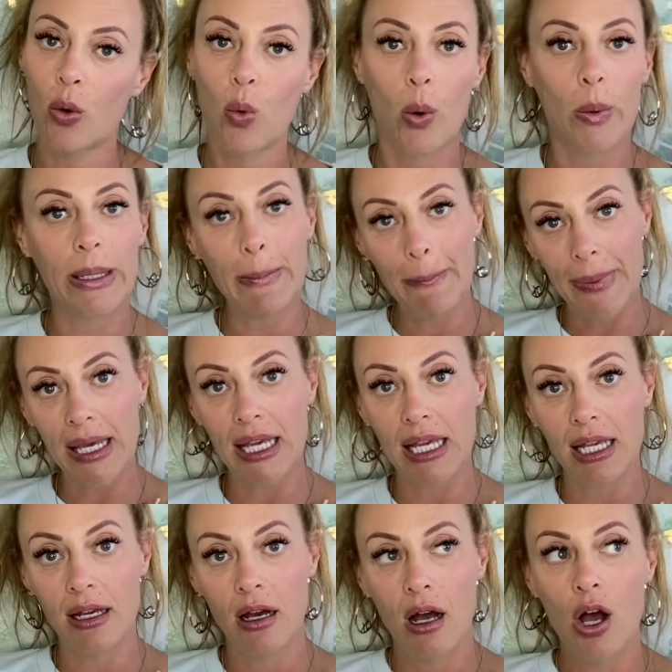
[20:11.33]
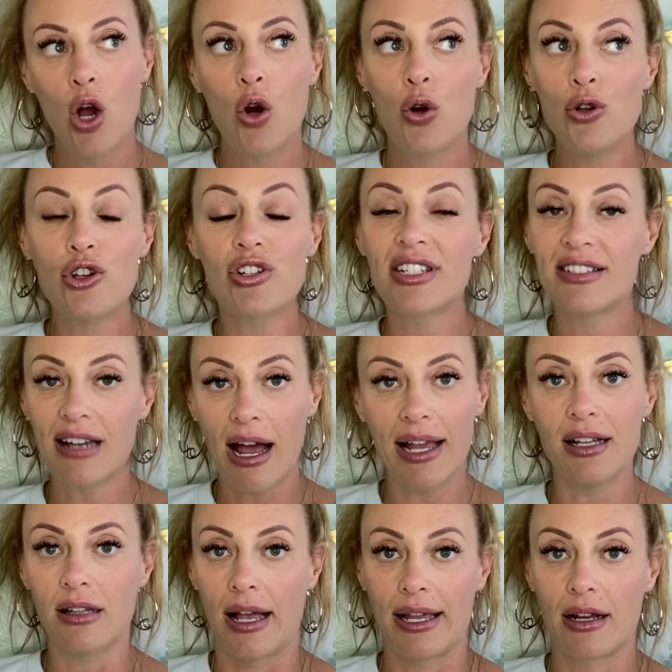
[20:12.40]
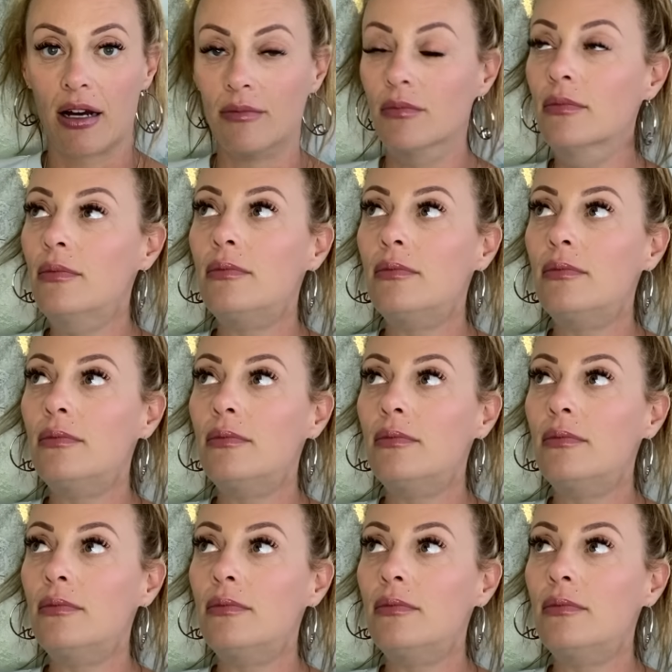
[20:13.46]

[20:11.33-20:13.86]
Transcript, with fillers: what would it be? Who's your style icon?